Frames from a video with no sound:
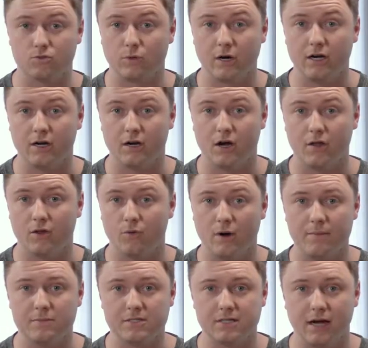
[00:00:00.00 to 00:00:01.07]
written on the
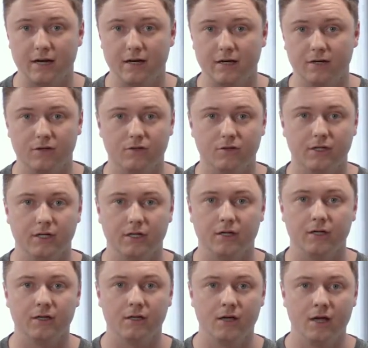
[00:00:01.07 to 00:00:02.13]
website, including